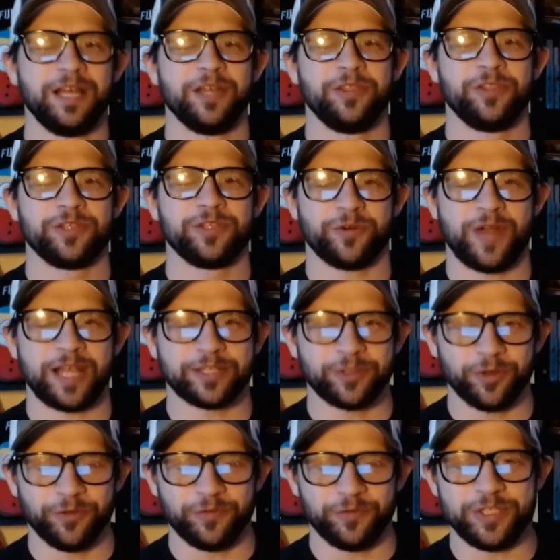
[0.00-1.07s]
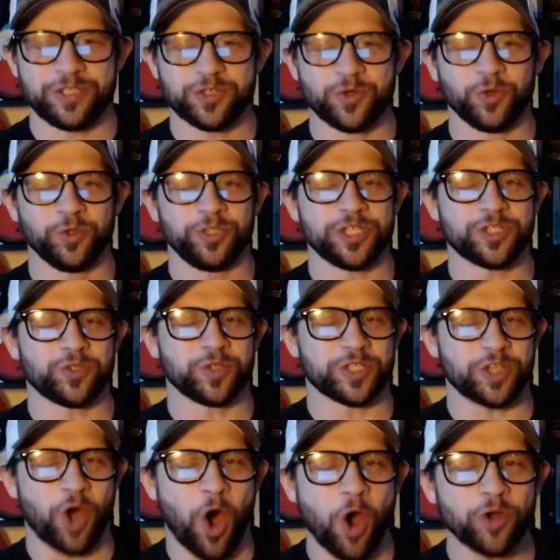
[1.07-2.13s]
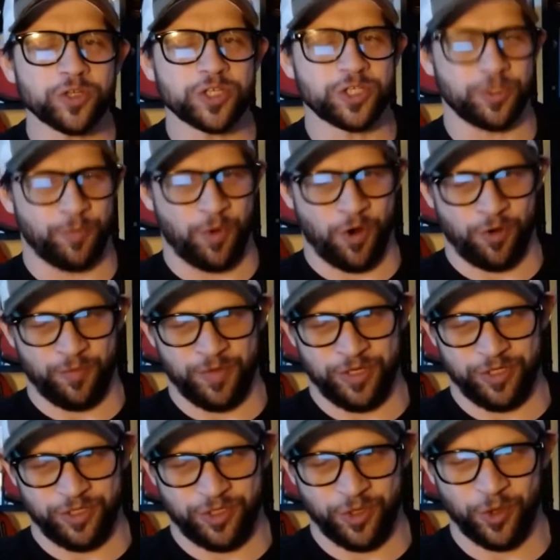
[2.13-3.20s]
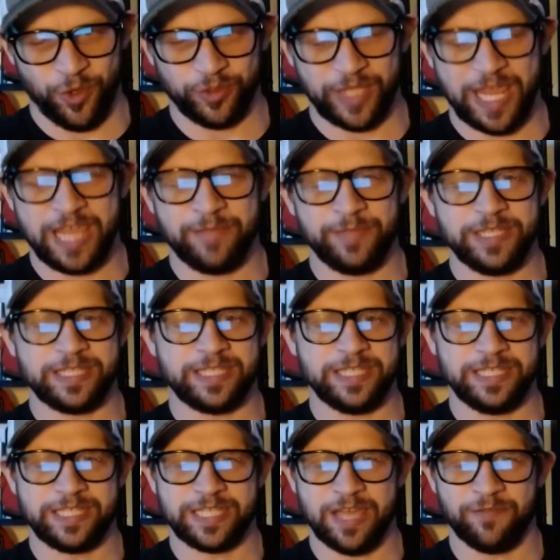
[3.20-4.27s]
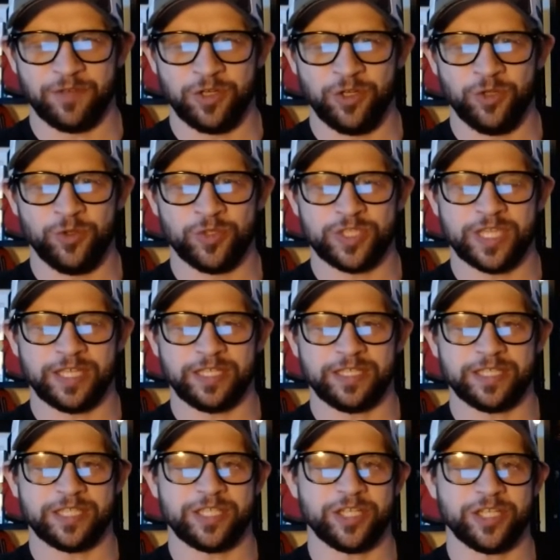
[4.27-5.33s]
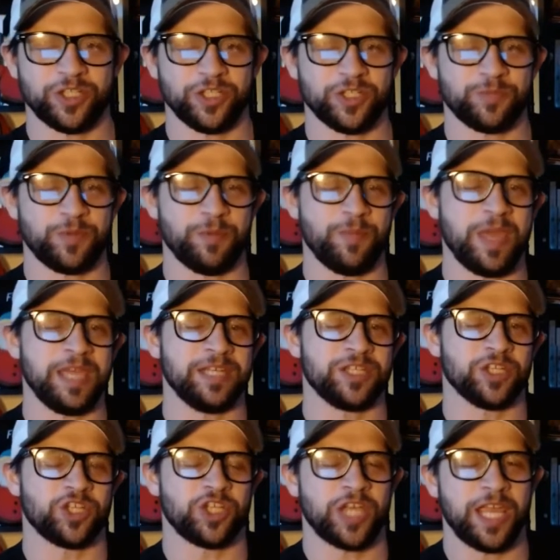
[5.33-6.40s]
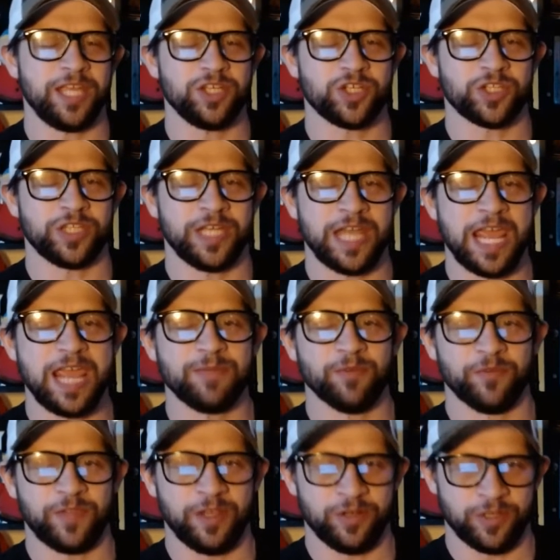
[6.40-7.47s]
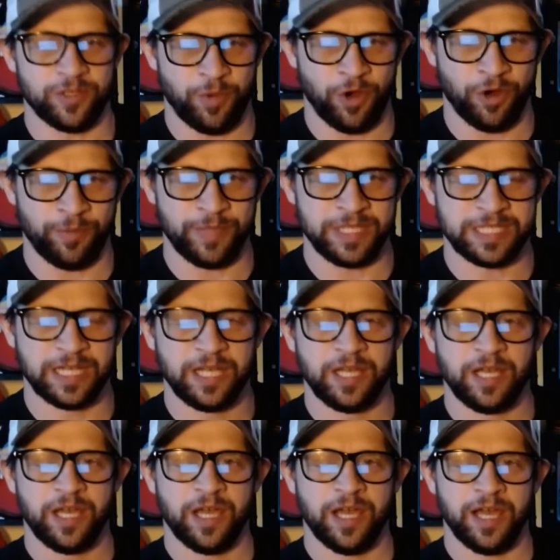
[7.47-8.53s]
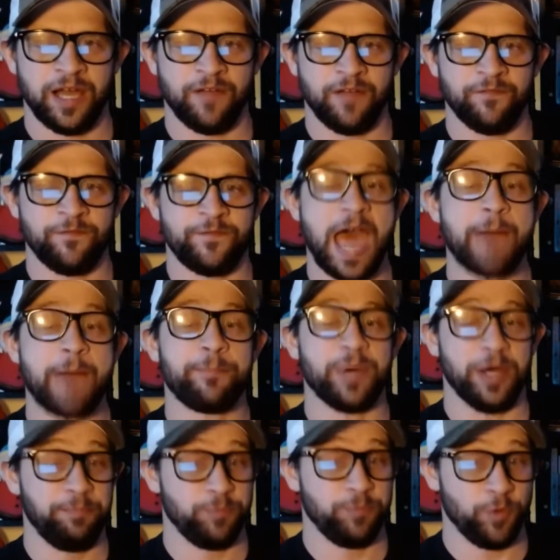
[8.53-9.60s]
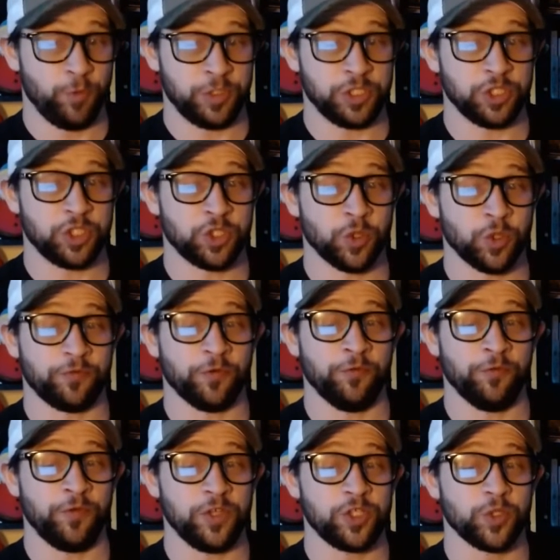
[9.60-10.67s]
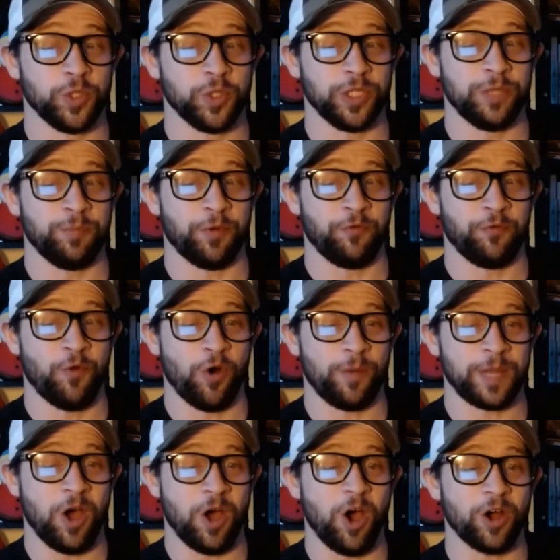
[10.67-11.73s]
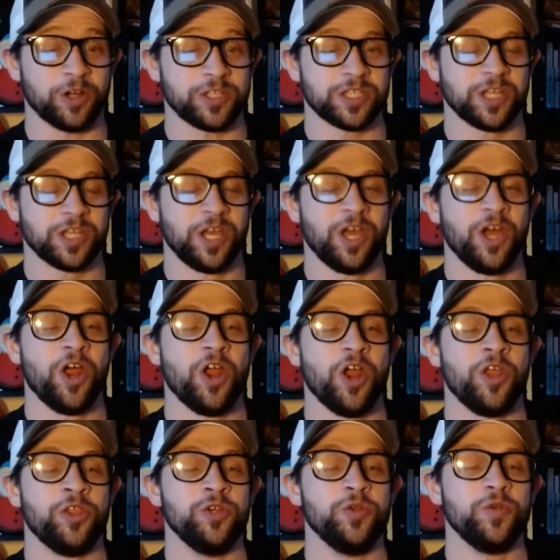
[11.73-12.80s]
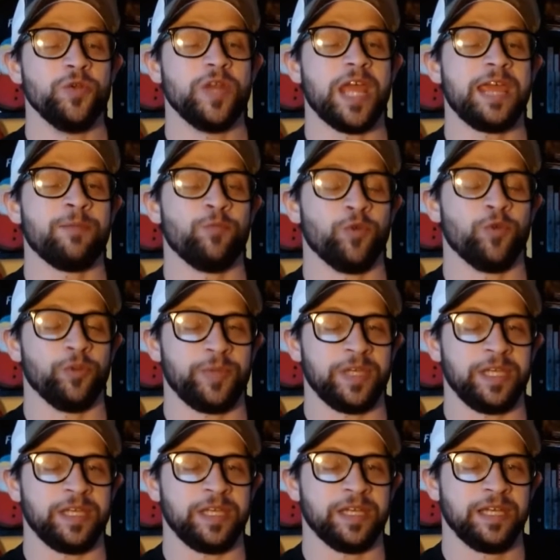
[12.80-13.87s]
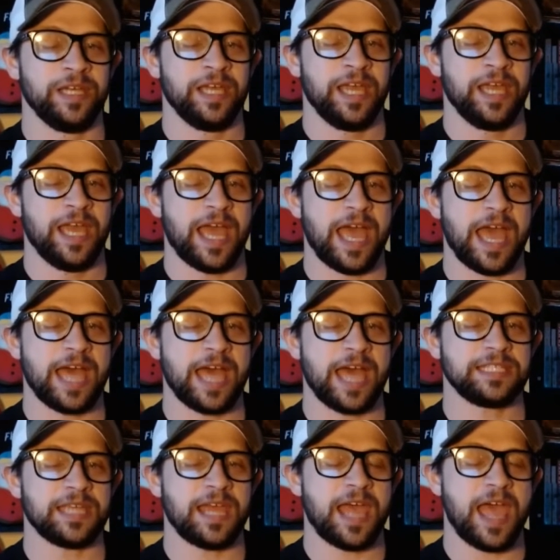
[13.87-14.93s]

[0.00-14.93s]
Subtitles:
The director of the school district's arts department told ABC 7 News that a decision has been made to change the name of their department, VAPA, which is short for Visual and Performing Arts. The new name will be SFUSD